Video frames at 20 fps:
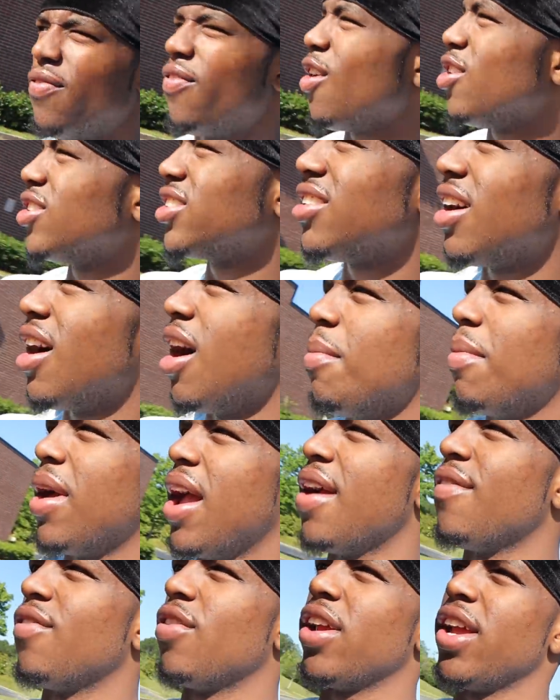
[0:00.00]
First time
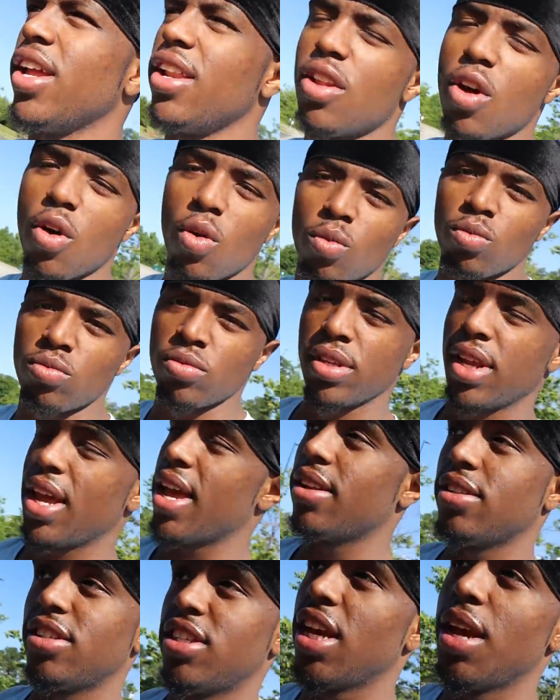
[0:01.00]
ever hitting on
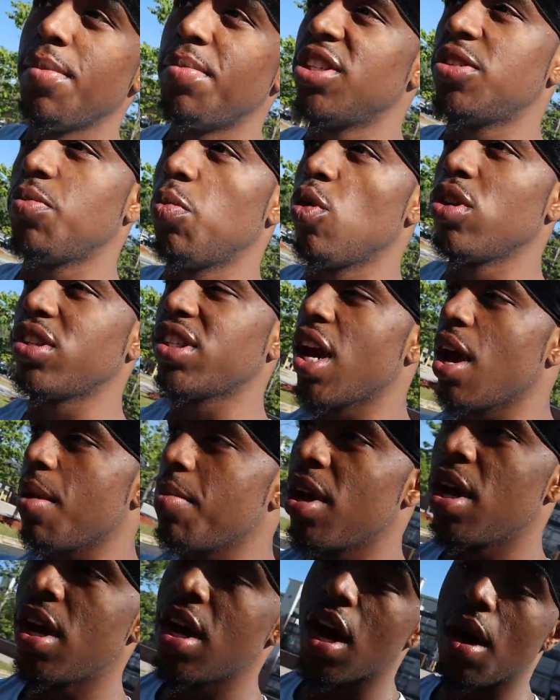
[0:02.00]
Hibbett Sports
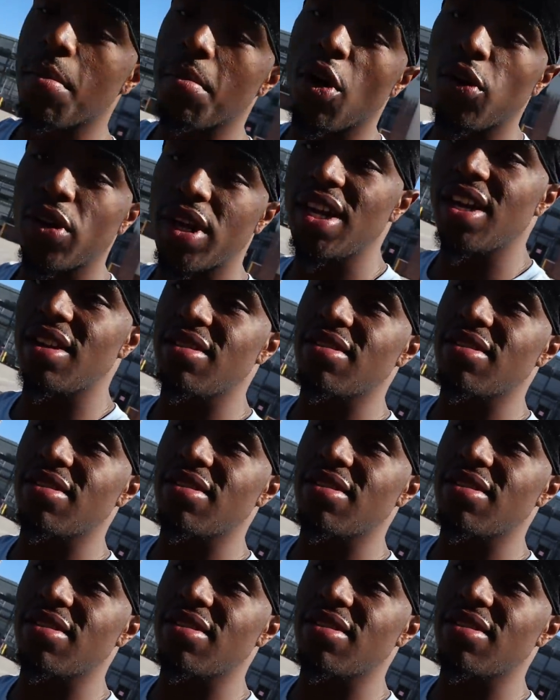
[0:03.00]
app. I'm low-key